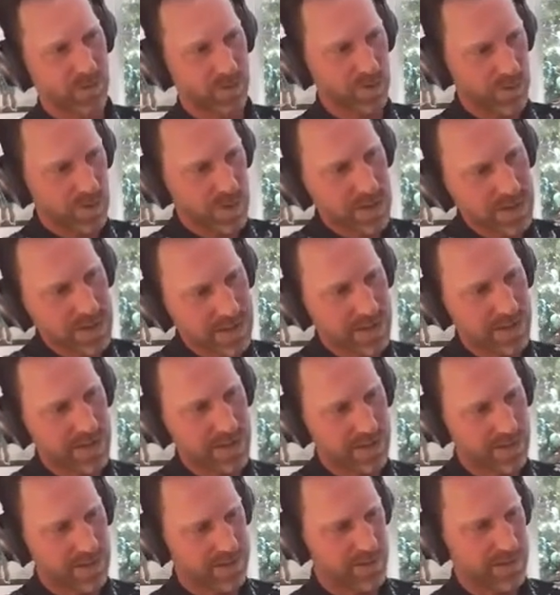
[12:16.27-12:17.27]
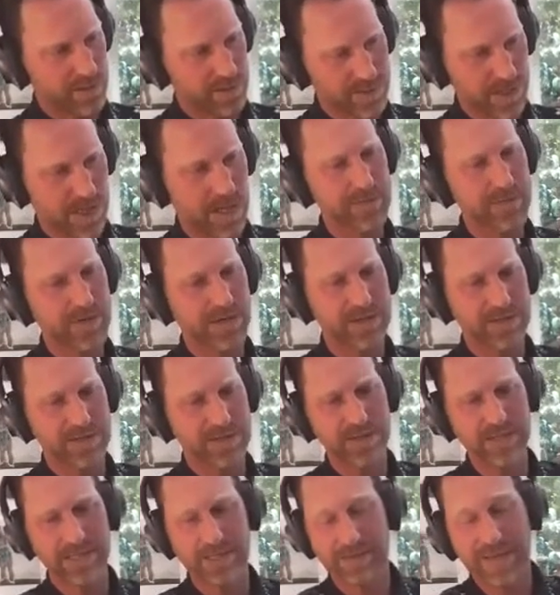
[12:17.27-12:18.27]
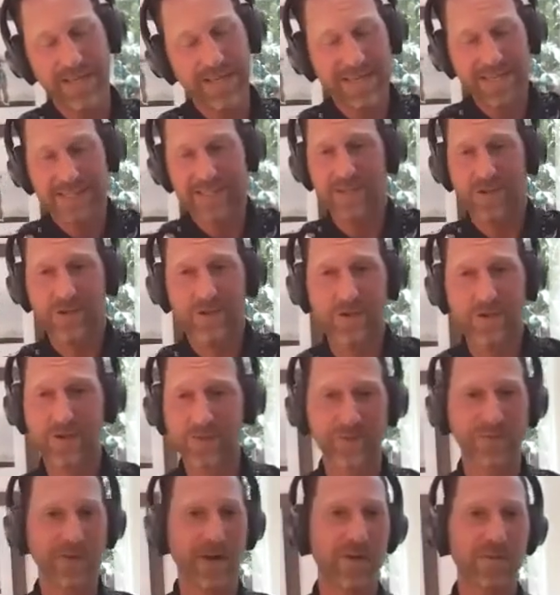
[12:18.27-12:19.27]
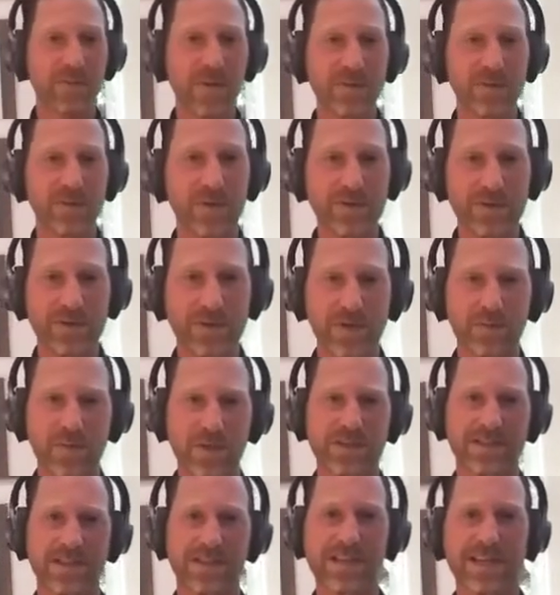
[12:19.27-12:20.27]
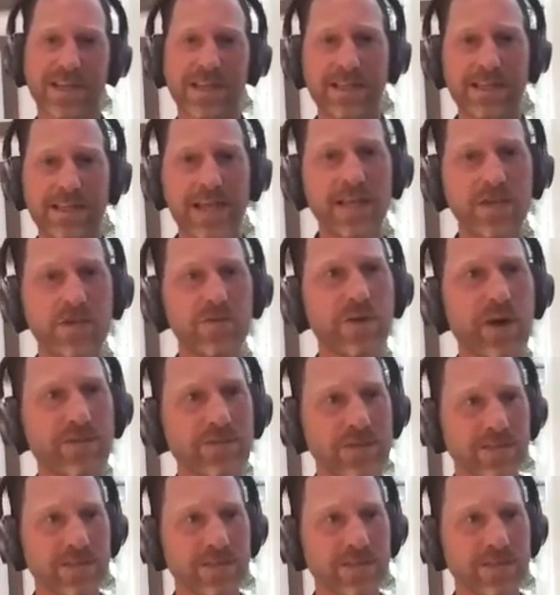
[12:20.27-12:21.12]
really, top-notch team is that you do have to fire people, because at the end of the day, you have to